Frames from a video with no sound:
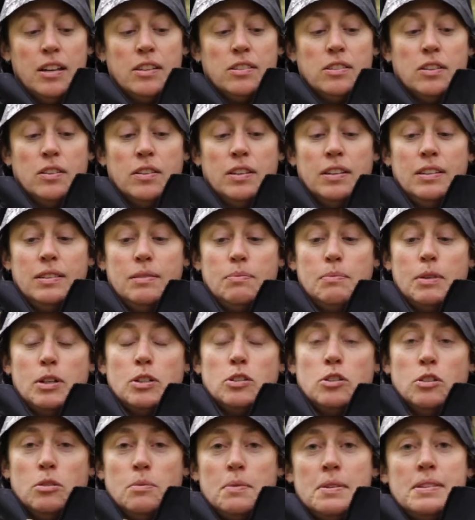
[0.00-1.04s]
So this
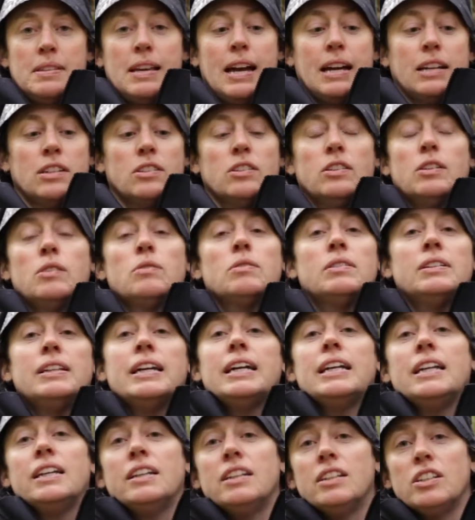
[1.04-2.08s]
mushroom is actually
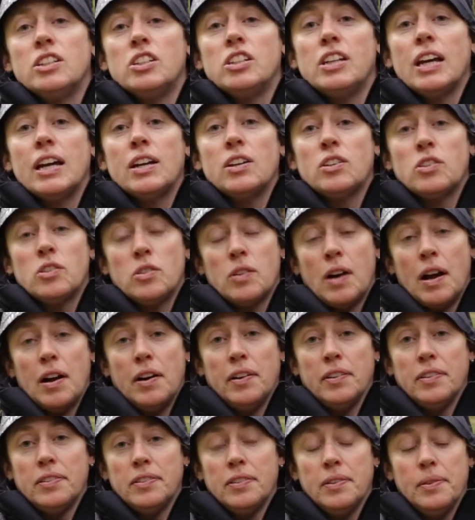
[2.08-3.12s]
related to
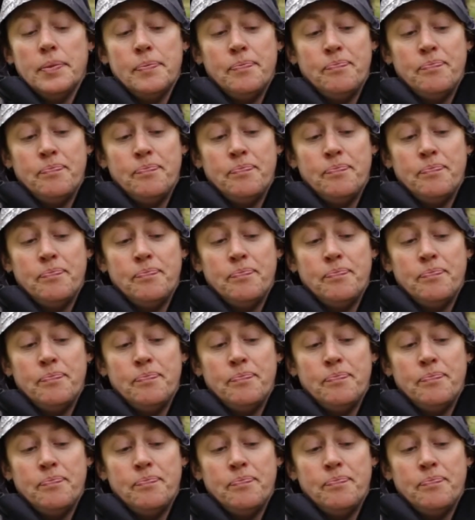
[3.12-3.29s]
chanterelles.